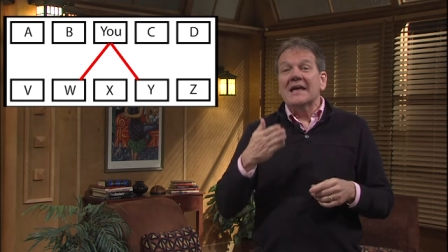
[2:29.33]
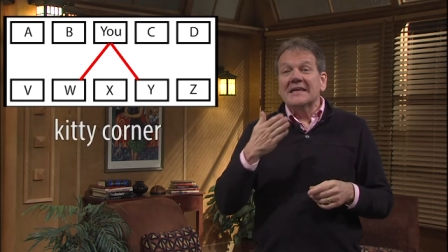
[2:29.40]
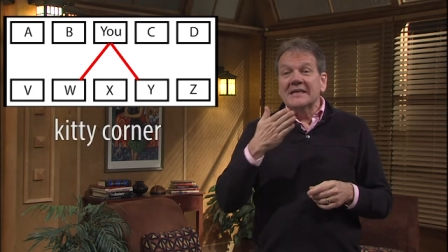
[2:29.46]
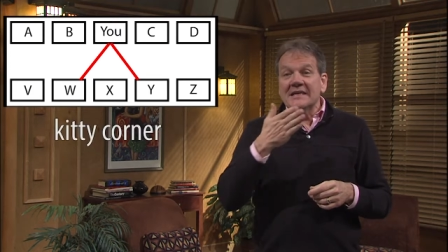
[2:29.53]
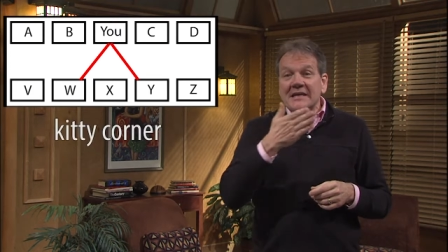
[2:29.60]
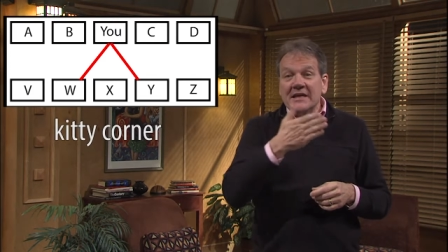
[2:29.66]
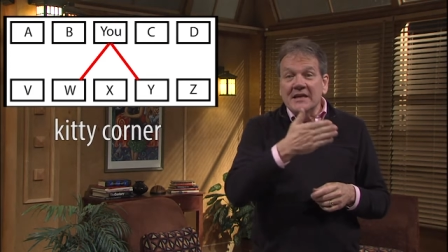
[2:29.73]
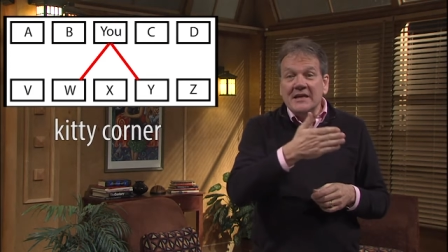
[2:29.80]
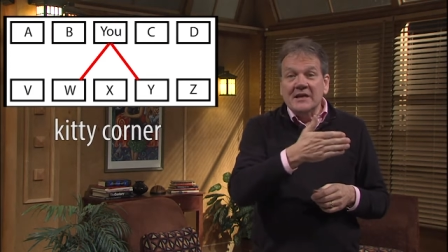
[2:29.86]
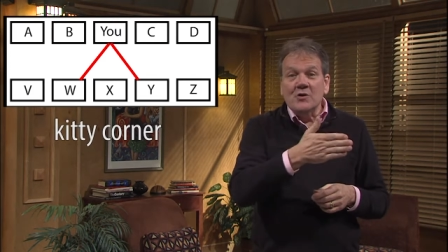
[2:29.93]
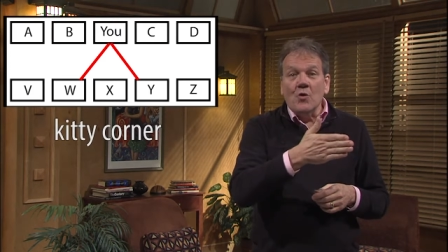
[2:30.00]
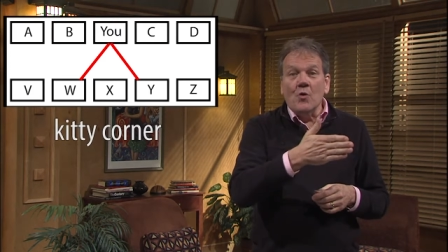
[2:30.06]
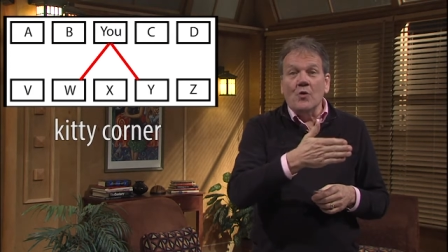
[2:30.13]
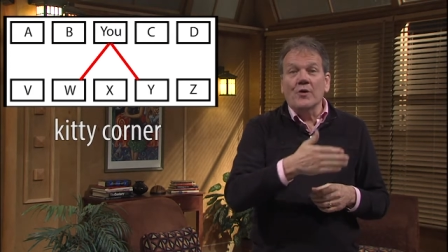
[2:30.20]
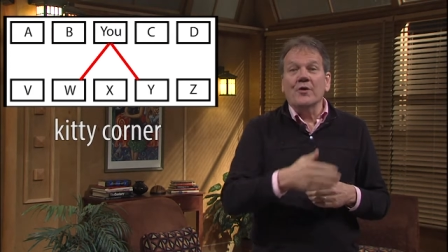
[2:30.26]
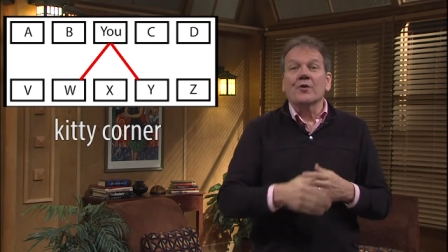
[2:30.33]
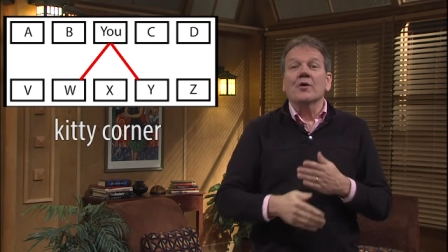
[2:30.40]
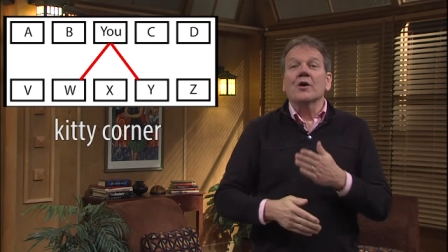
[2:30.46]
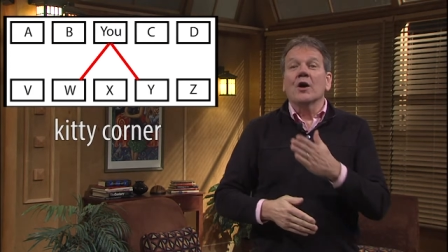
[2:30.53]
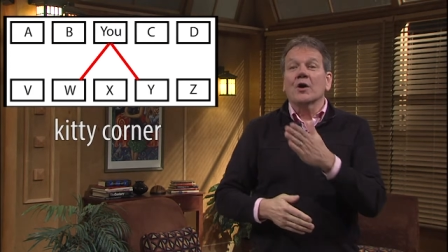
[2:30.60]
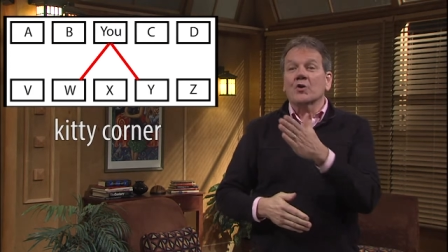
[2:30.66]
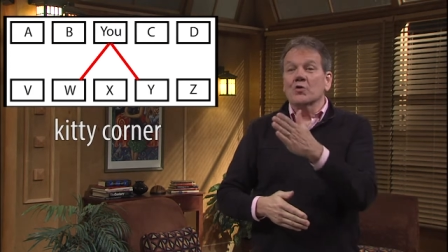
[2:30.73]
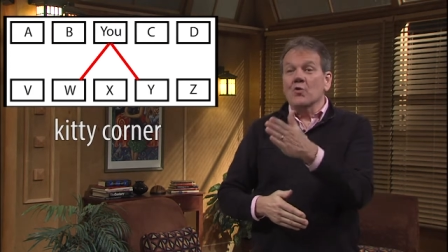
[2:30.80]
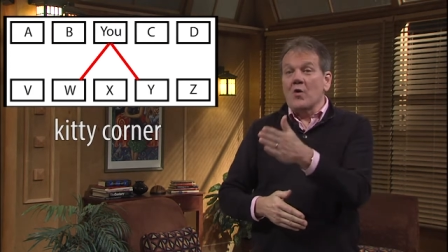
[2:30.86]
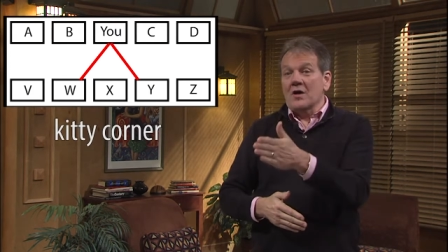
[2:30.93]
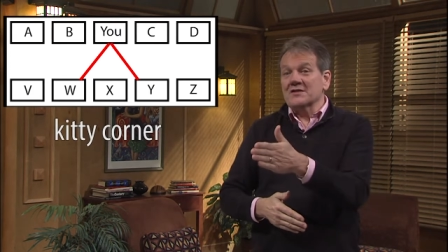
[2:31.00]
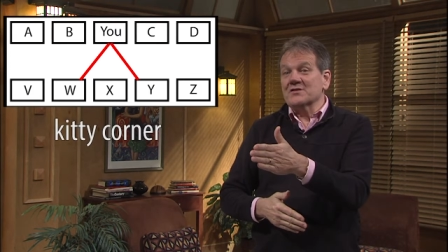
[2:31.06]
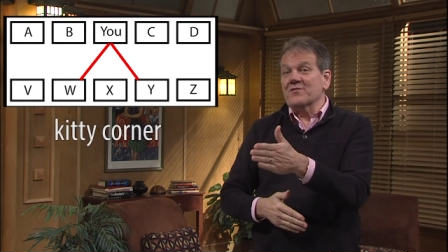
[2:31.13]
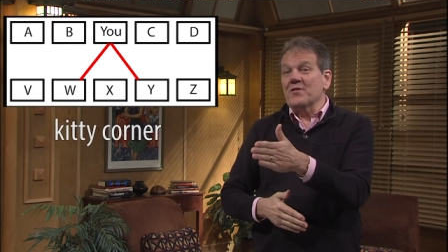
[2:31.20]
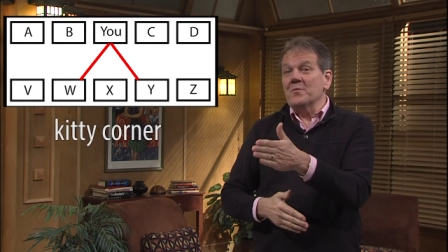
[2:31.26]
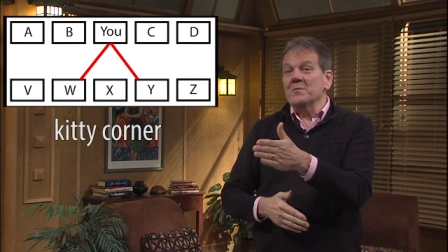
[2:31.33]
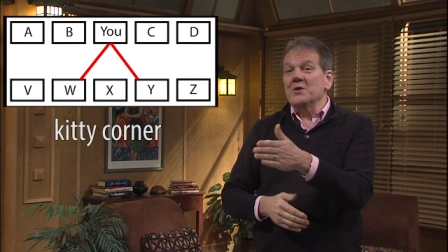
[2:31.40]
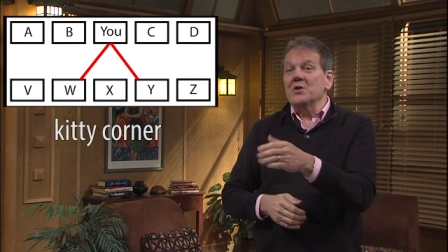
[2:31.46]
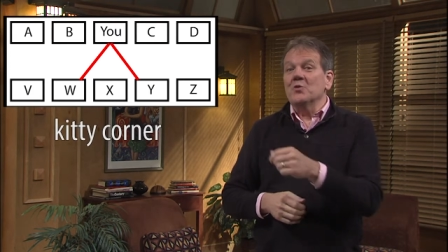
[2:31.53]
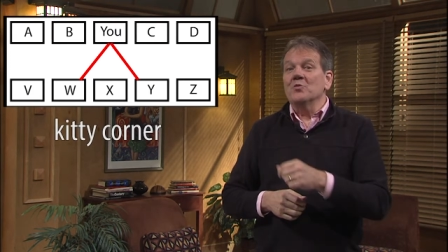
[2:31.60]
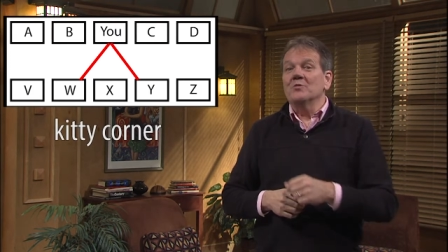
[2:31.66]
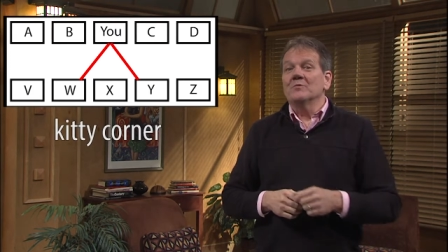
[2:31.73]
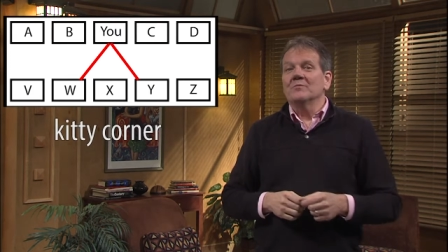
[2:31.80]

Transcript: kitty corner across from you.